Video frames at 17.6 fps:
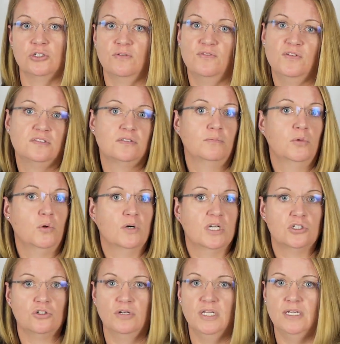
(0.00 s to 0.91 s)
So if there's a
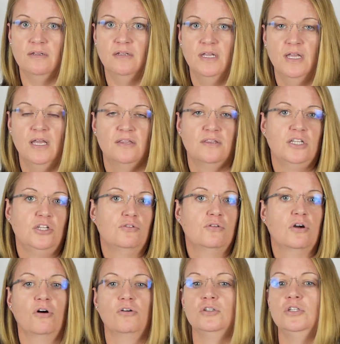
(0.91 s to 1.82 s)
mortgage on it, then
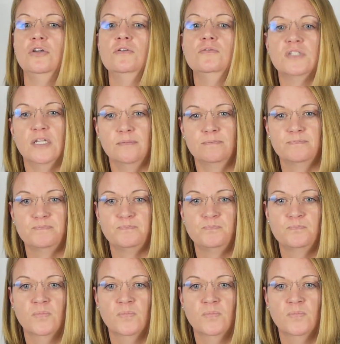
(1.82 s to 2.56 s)
you can't use it.